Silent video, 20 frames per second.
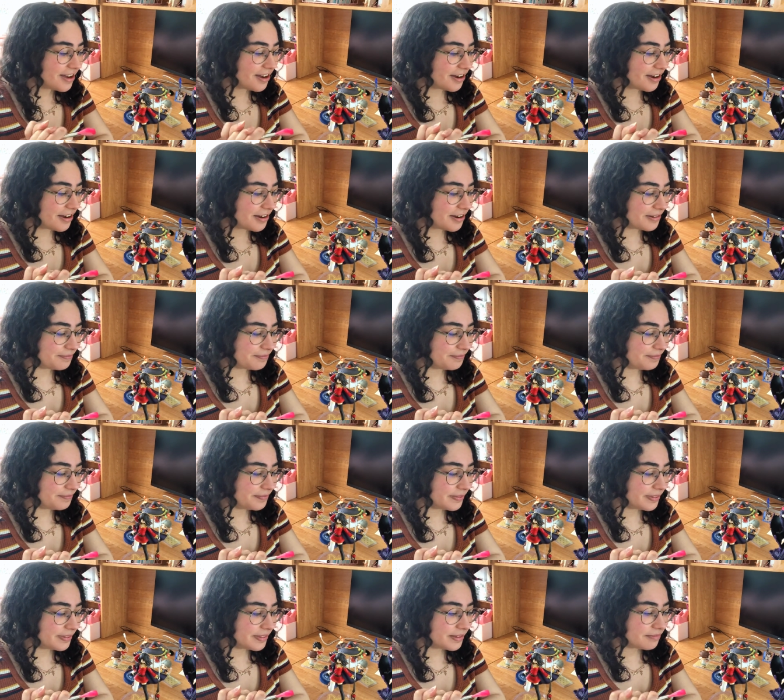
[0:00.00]

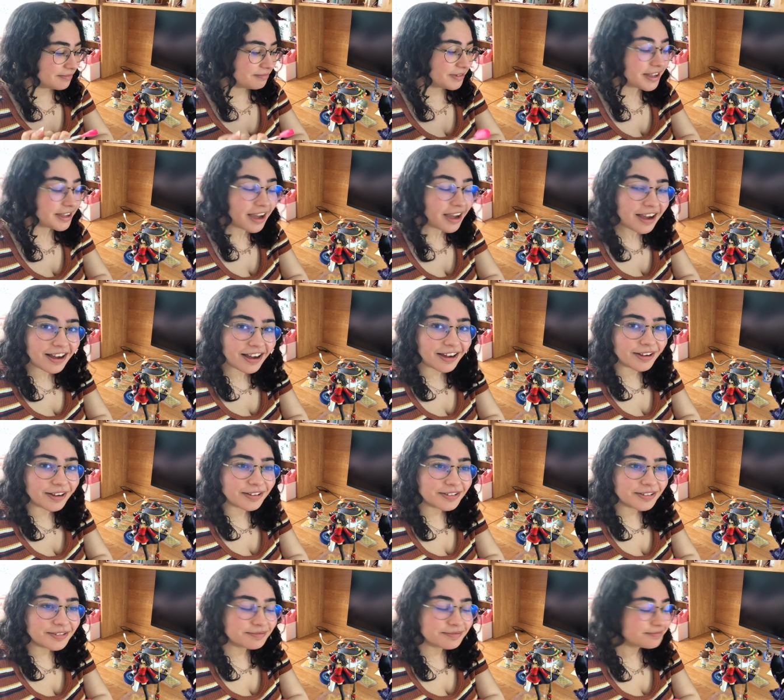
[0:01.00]
But yeah,
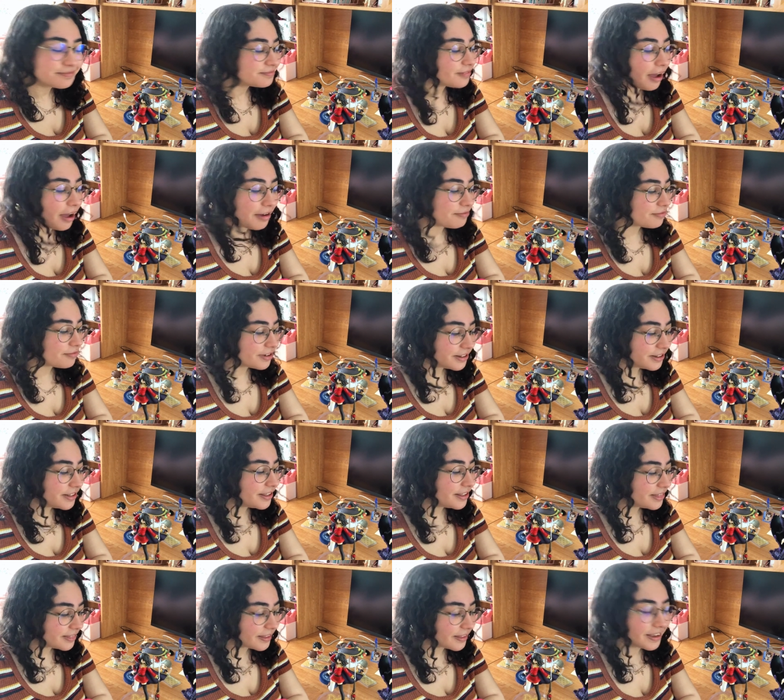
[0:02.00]
I
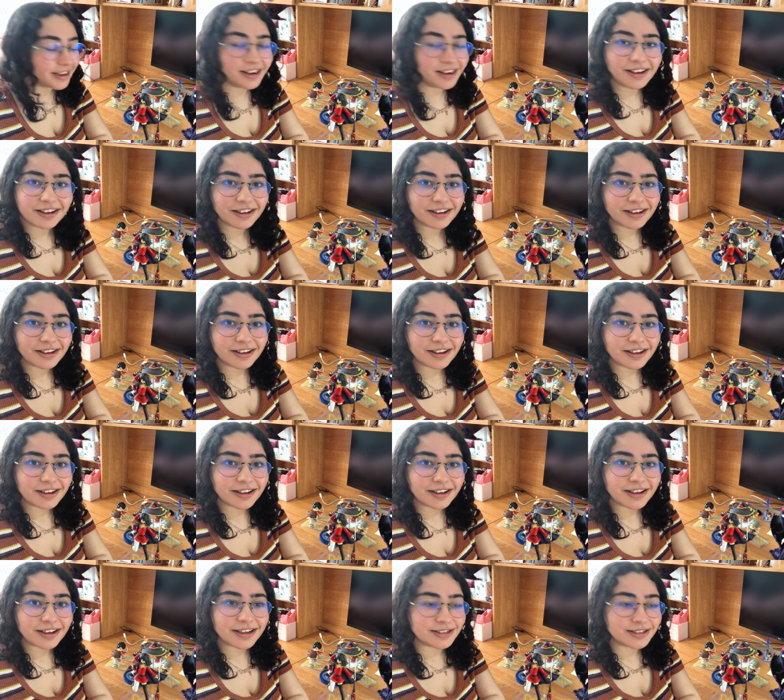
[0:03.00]
really think
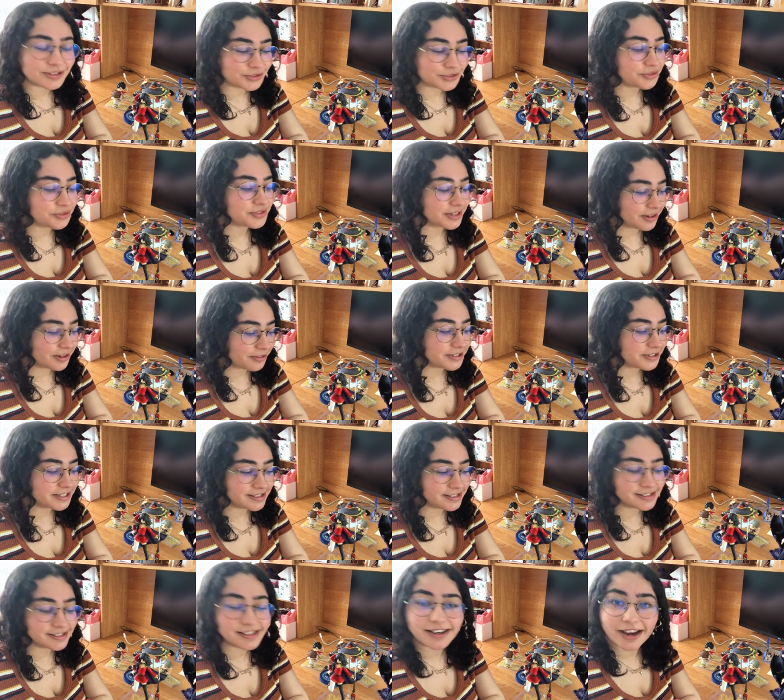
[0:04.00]
it deserves another
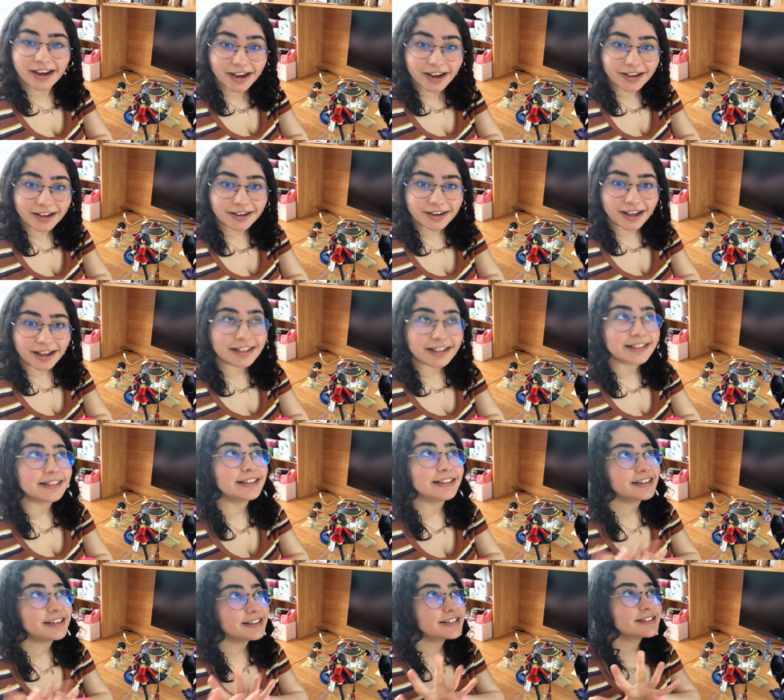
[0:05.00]
season, and at
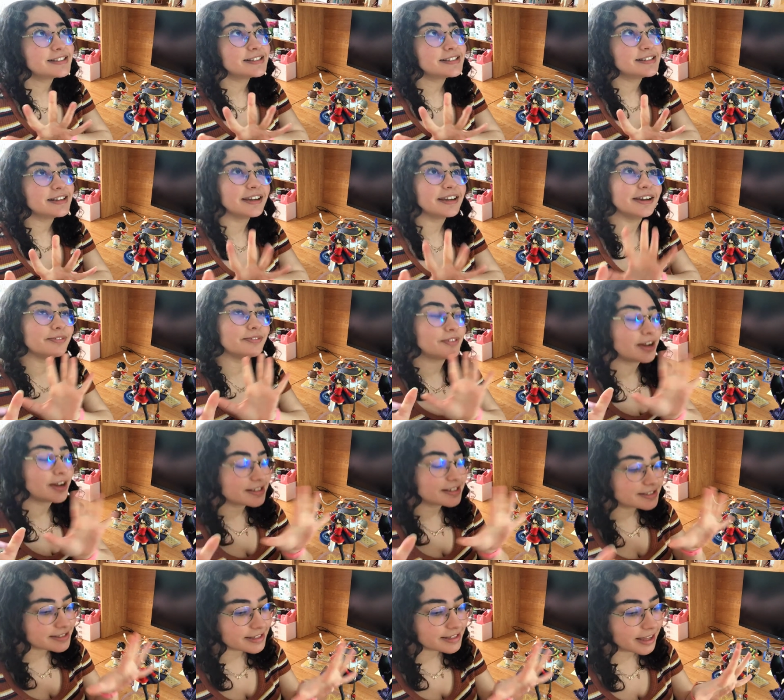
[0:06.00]
least, if
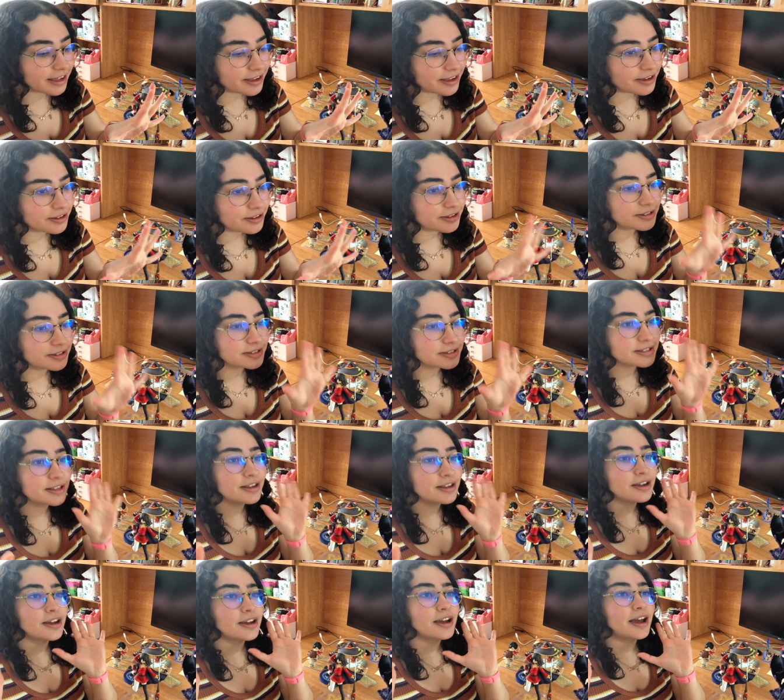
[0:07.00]
not scales,
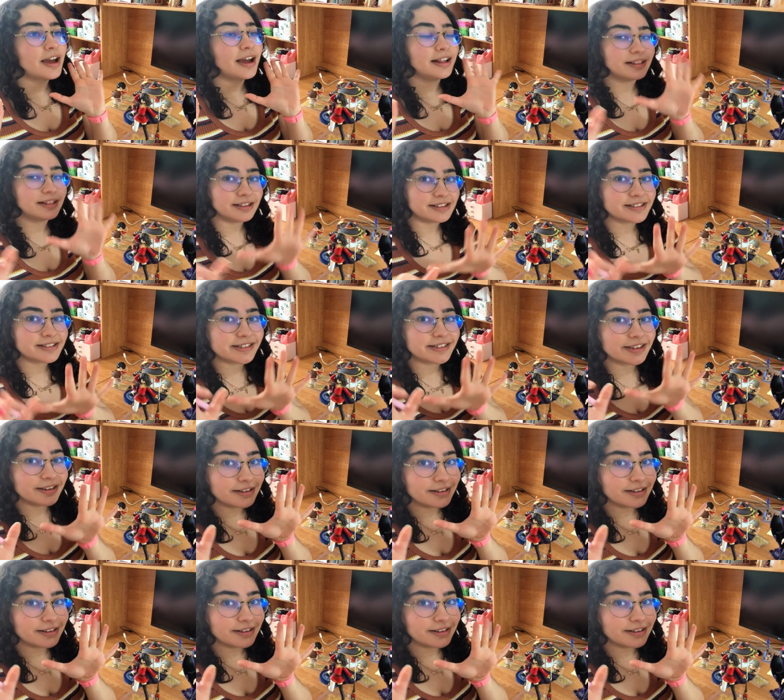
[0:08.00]
at least